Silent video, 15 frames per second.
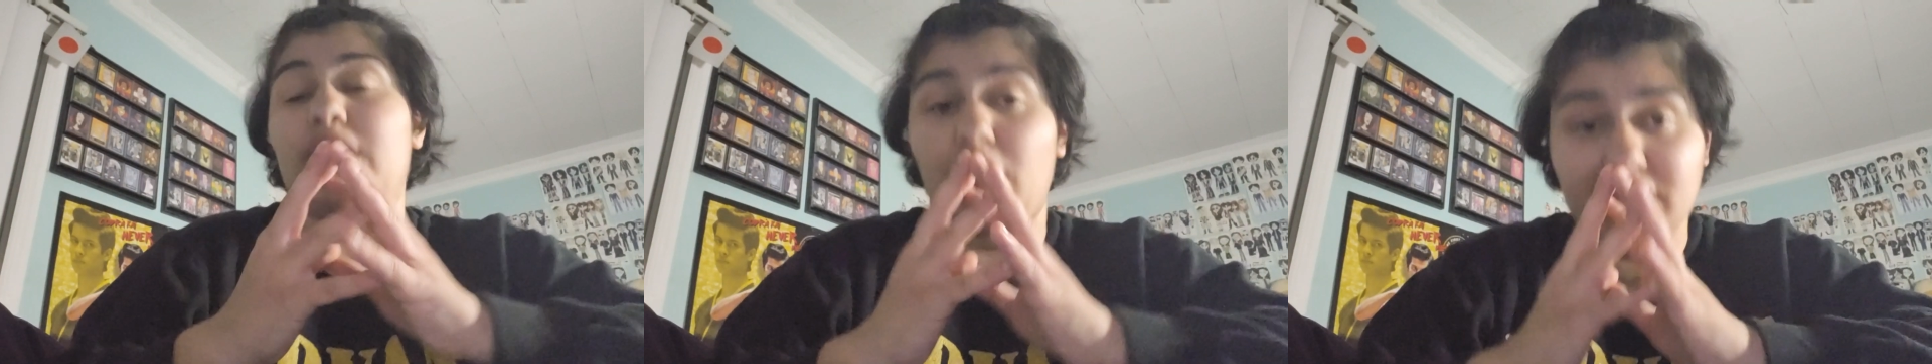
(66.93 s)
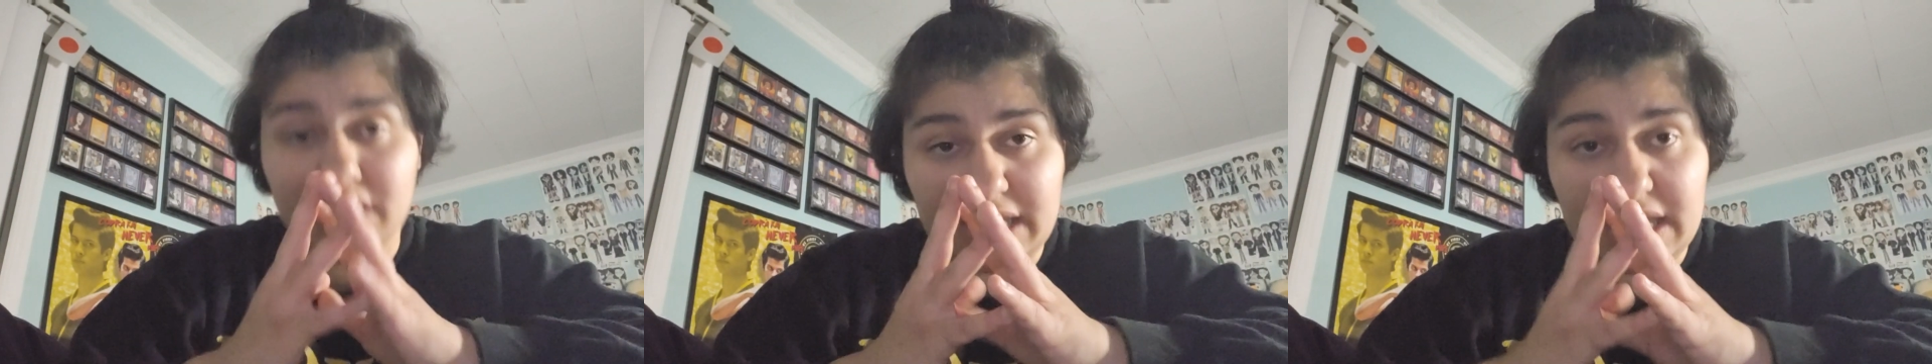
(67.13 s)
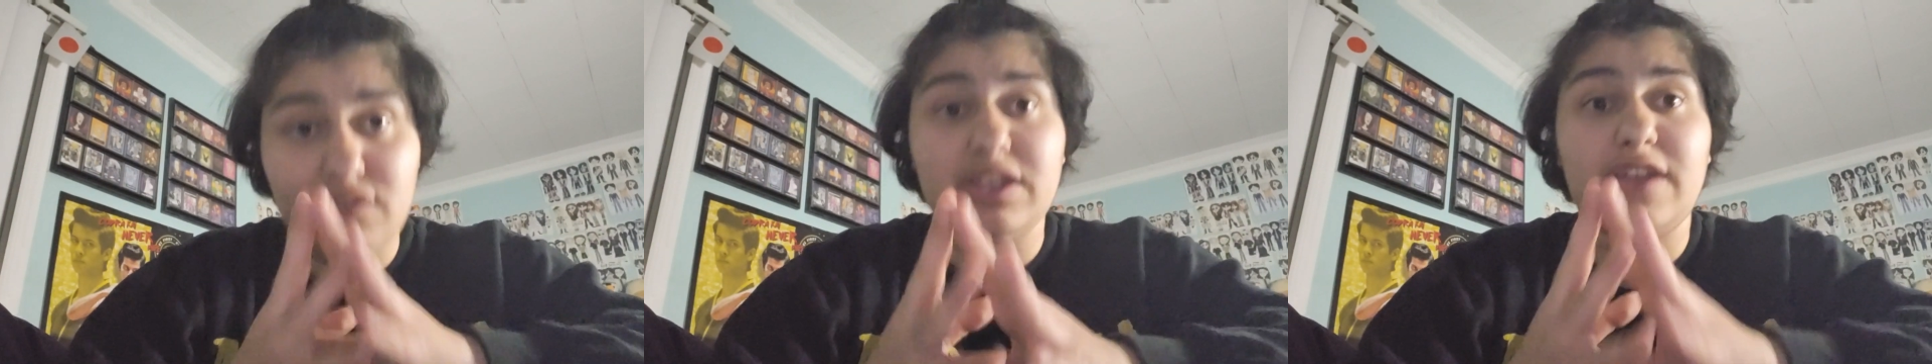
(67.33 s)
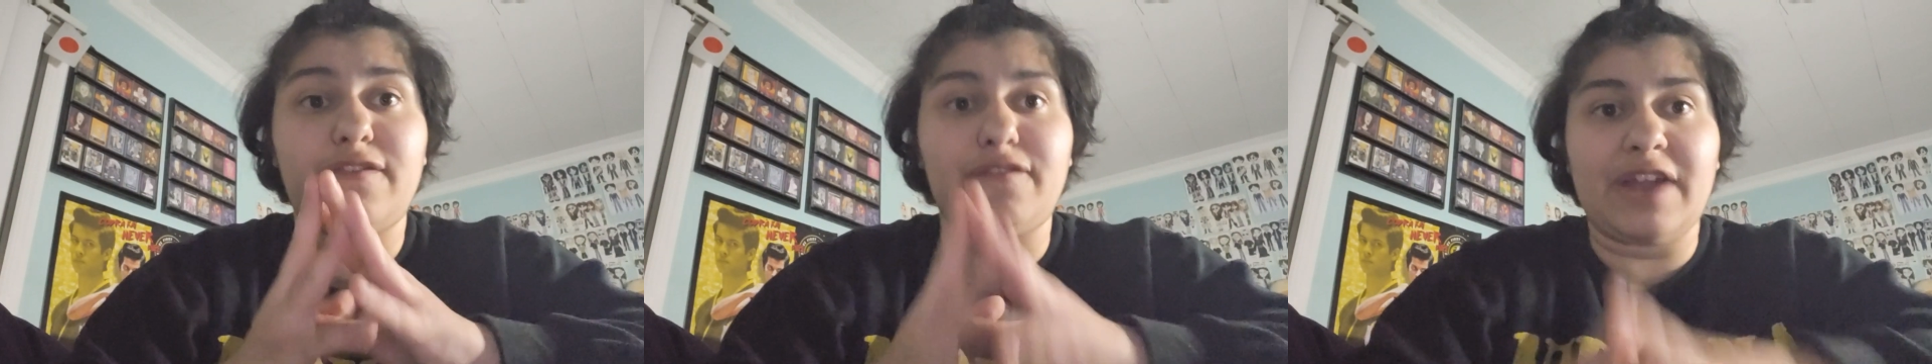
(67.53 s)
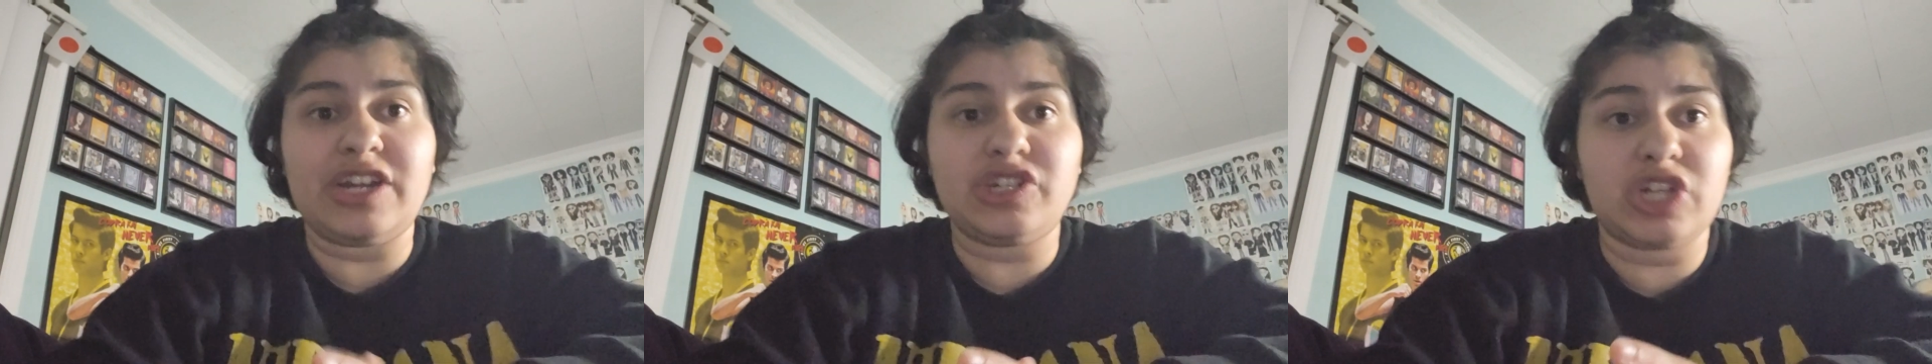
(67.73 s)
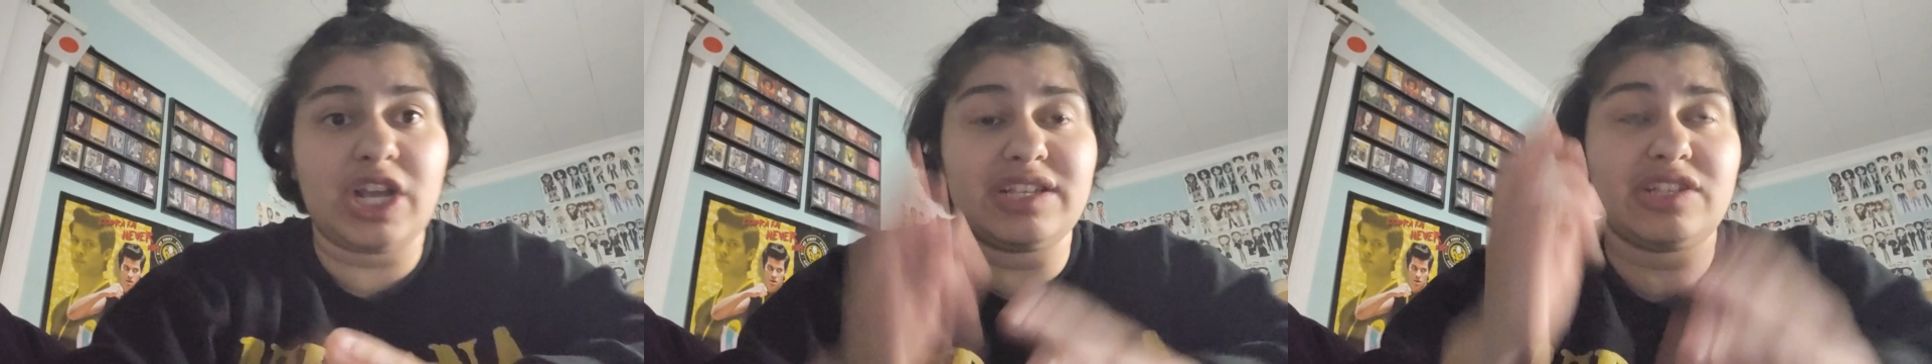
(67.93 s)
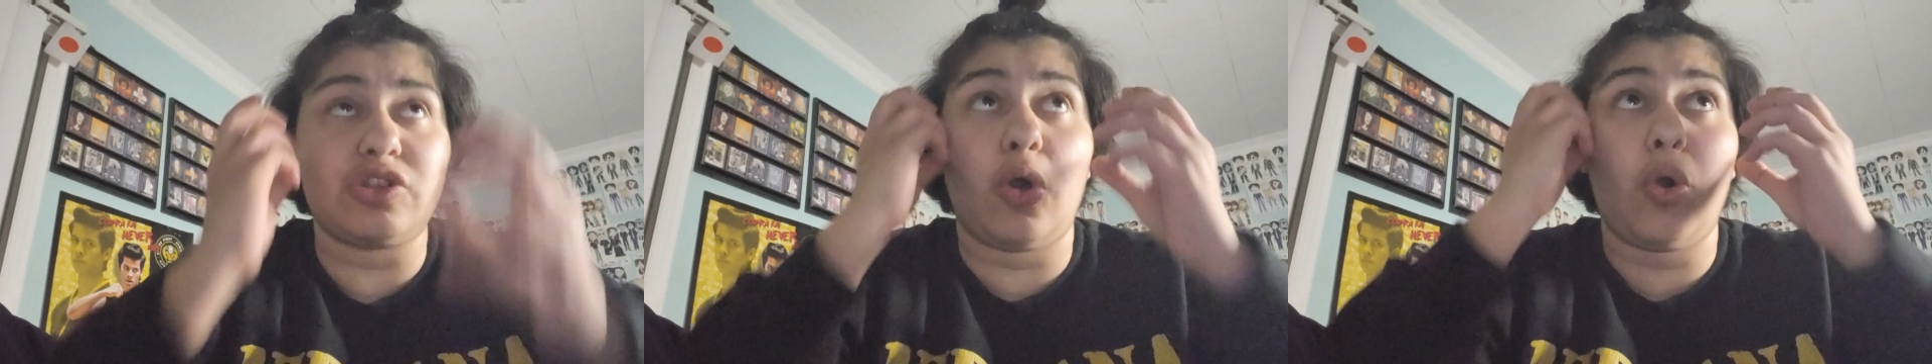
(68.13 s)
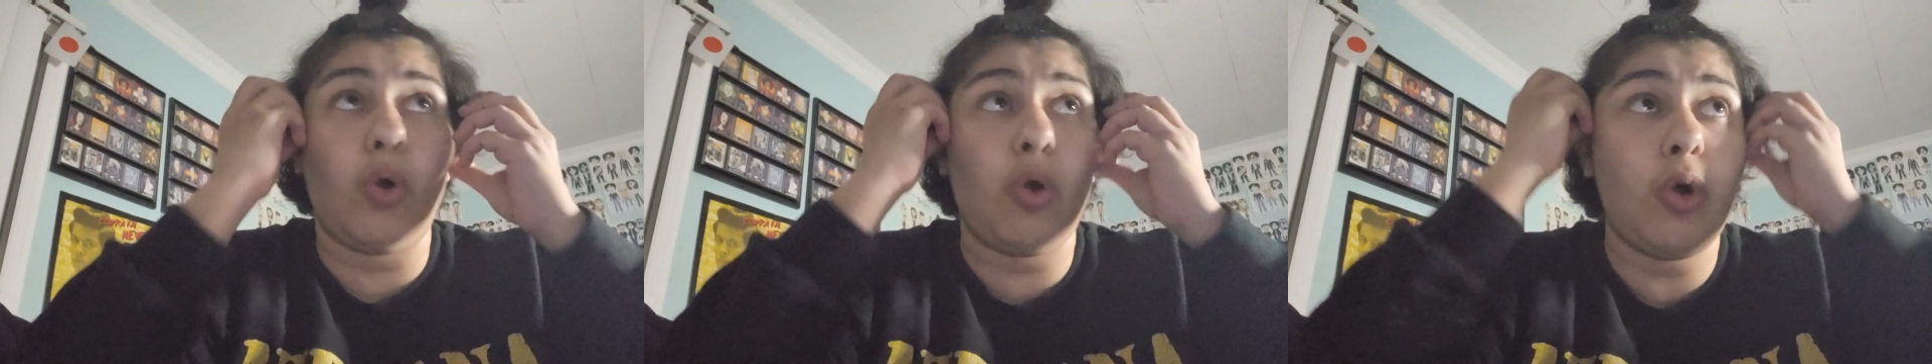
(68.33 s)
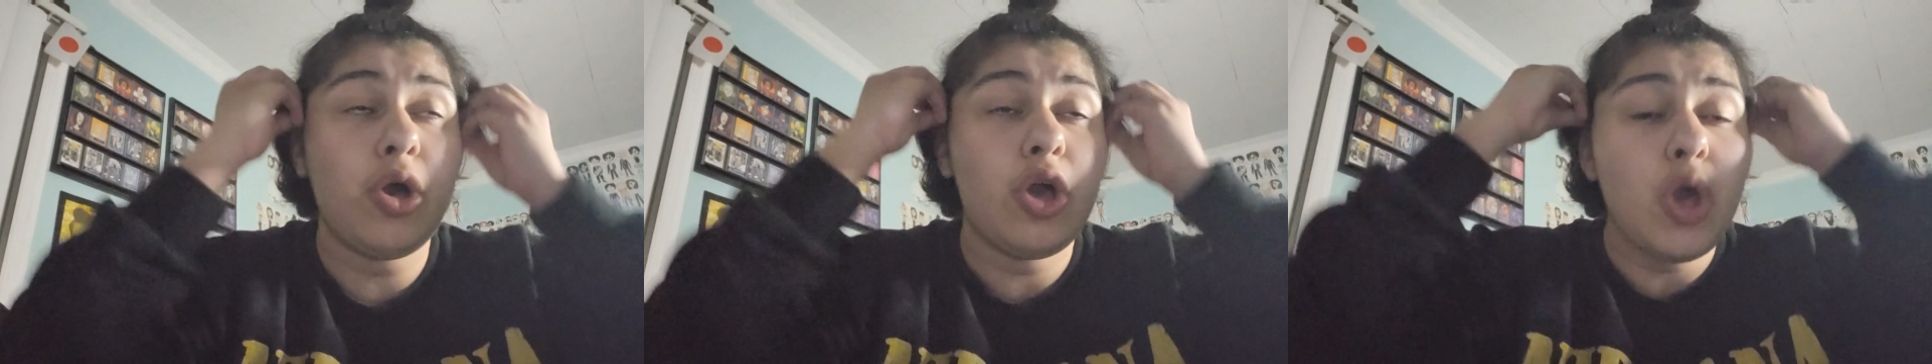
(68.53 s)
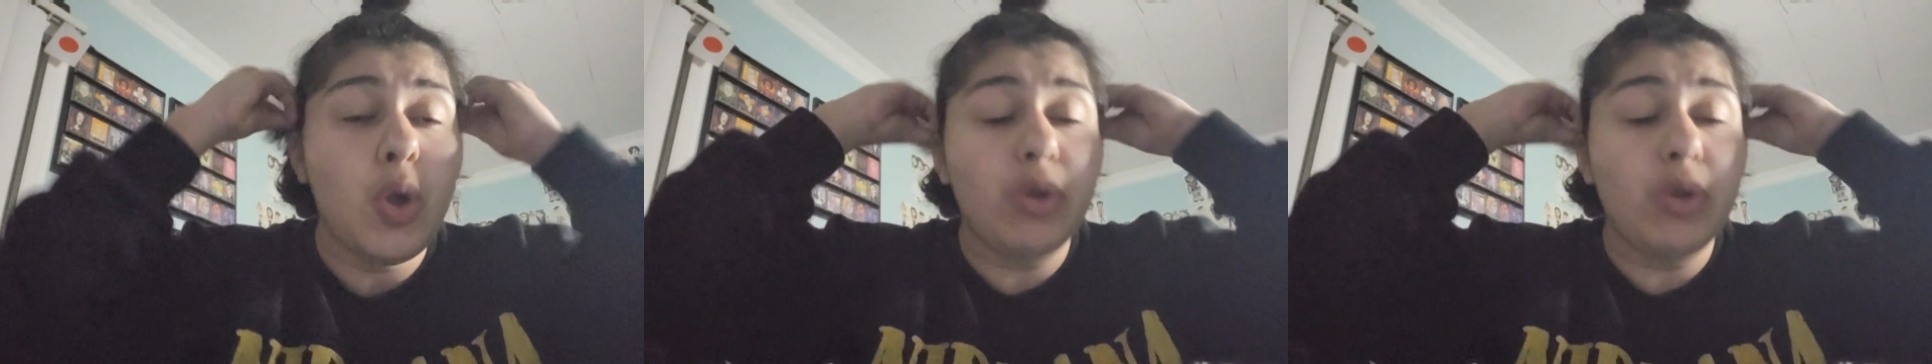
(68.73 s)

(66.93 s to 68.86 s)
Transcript: the Evil Dead franchise as a whole